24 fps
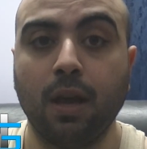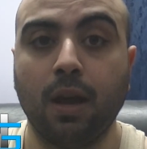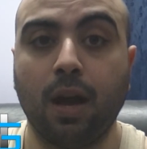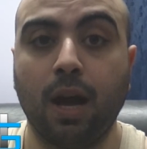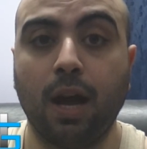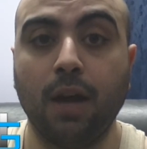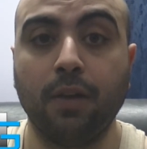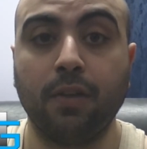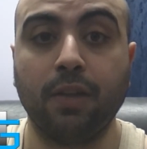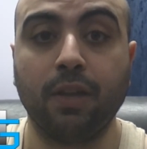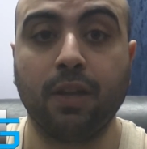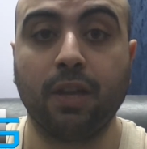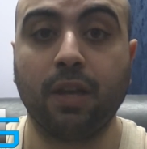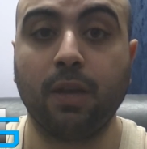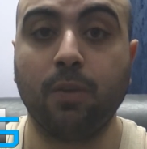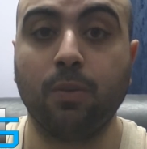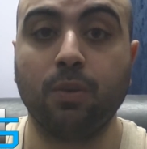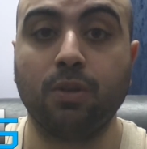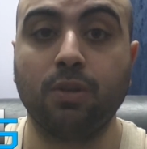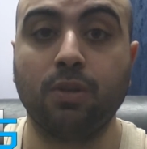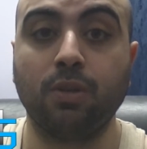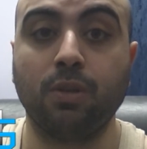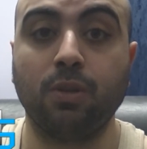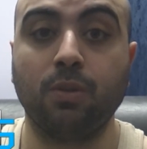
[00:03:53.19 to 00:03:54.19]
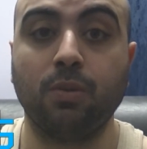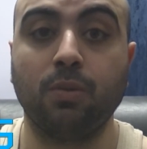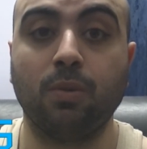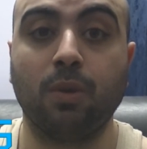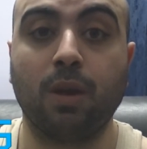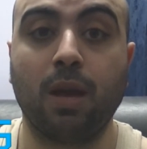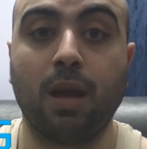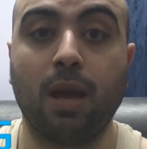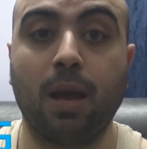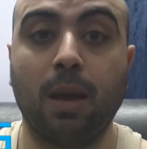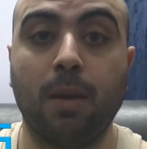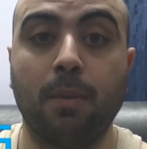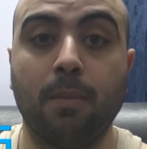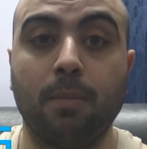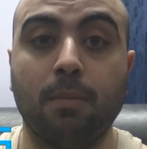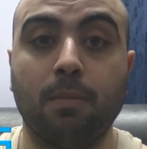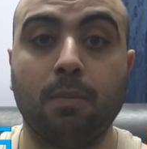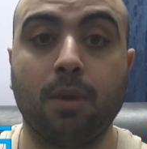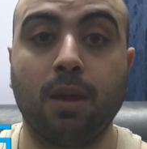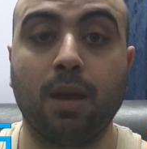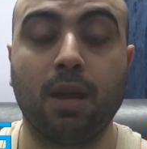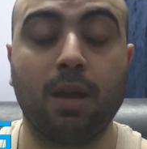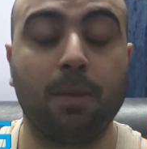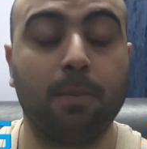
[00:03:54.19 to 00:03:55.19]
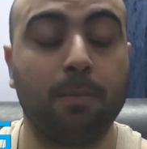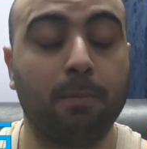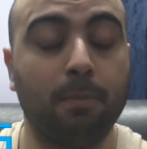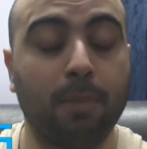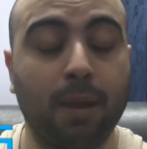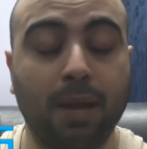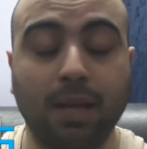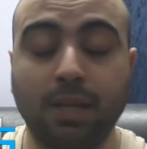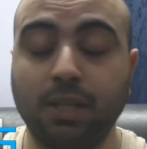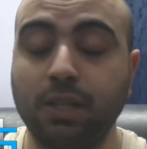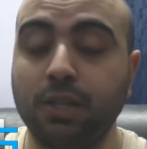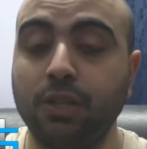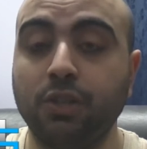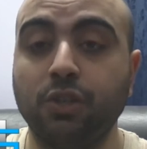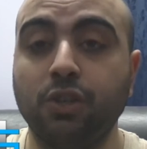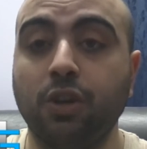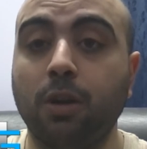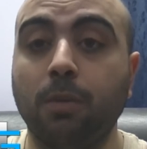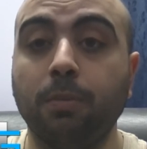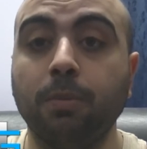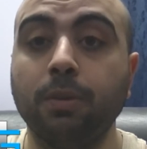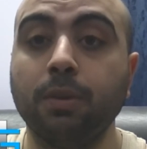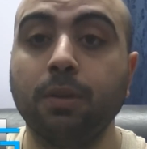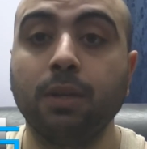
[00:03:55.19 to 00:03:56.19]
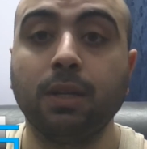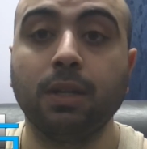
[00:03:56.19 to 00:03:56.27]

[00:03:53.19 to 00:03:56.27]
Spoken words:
I think he would do an amazing job,